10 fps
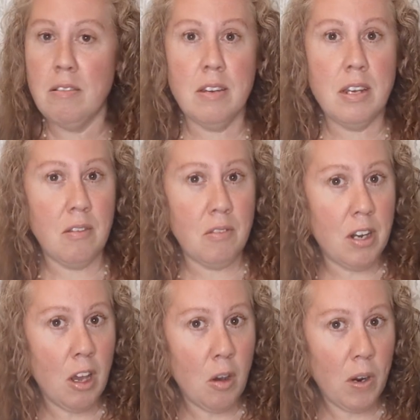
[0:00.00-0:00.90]
You
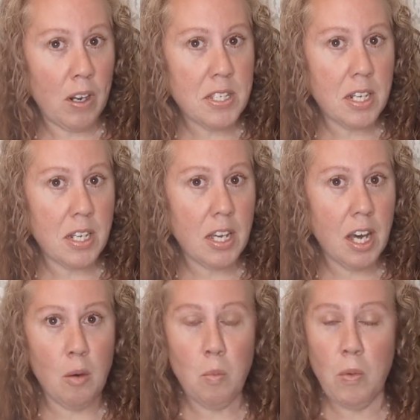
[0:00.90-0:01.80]
never know where it's going to
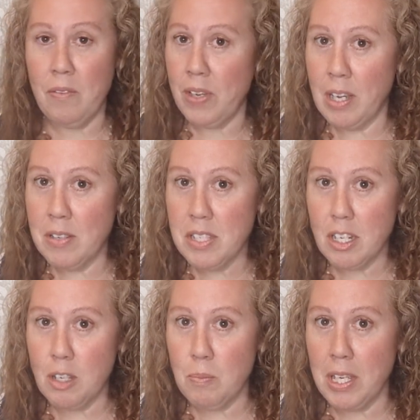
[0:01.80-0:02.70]
come, what video
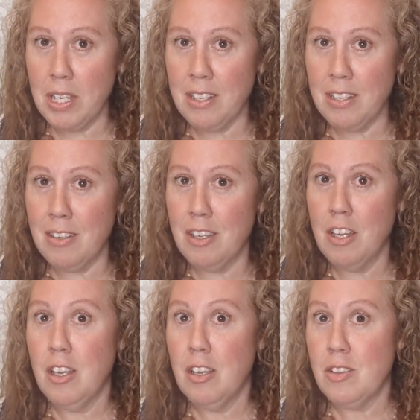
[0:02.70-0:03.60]
it's going to be in.
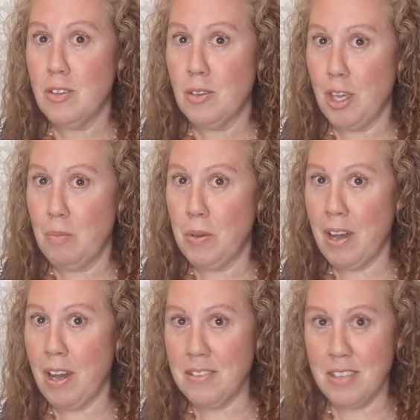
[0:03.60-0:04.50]
So keep
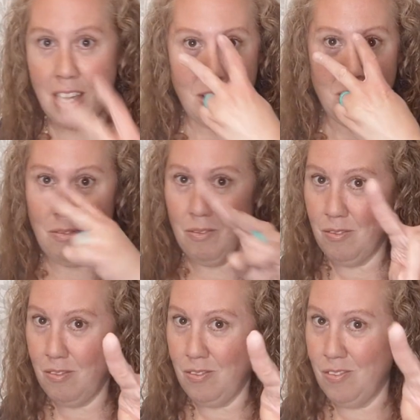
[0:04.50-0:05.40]
your eyes out.
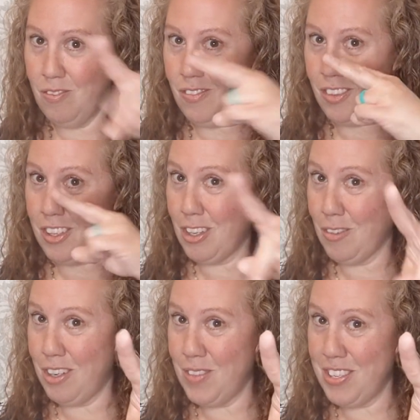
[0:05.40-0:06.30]
You
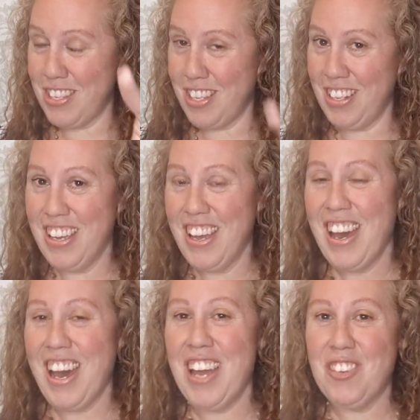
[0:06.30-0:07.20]
don't want to miss it.
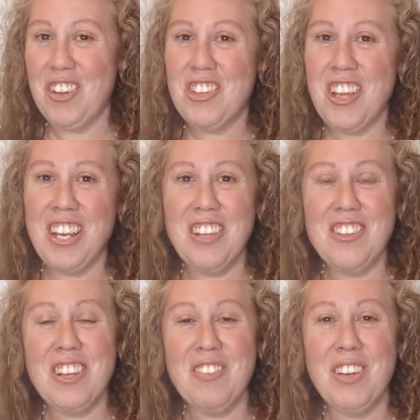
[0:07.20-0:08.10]
I appreciate
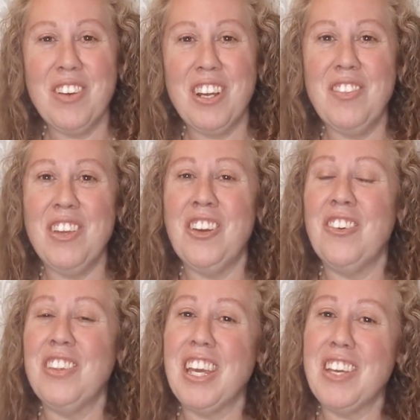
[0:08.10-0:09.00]
each and every one of
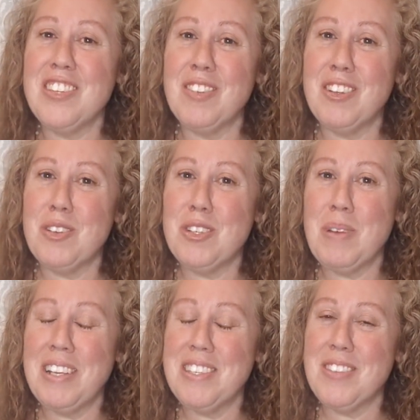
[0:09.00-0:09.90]
you. Thank you so much for
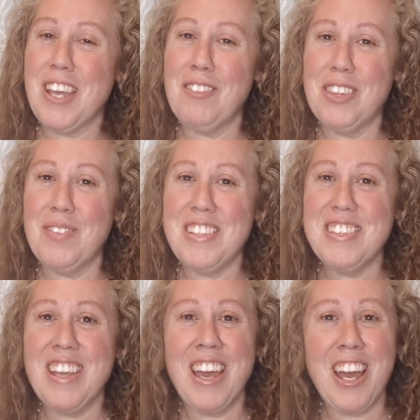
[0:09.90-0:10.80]
spending some time with me
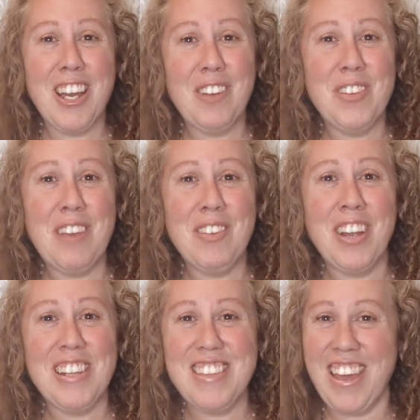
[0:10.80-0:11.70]
today. I hope you have a
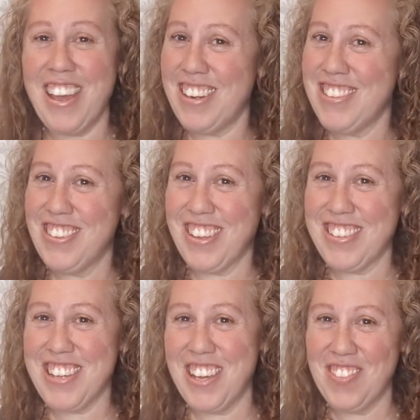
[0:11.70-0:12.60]
great day, and until
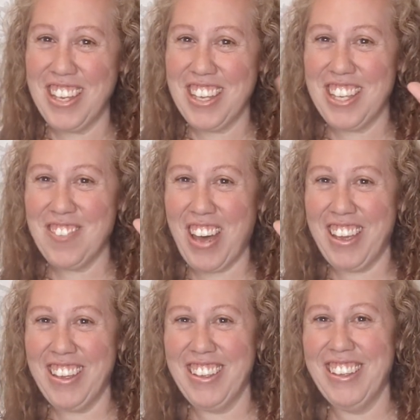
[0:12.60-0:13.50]
next time,
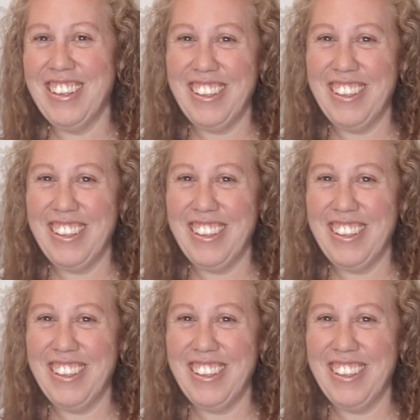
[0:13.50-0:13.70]
goodbye.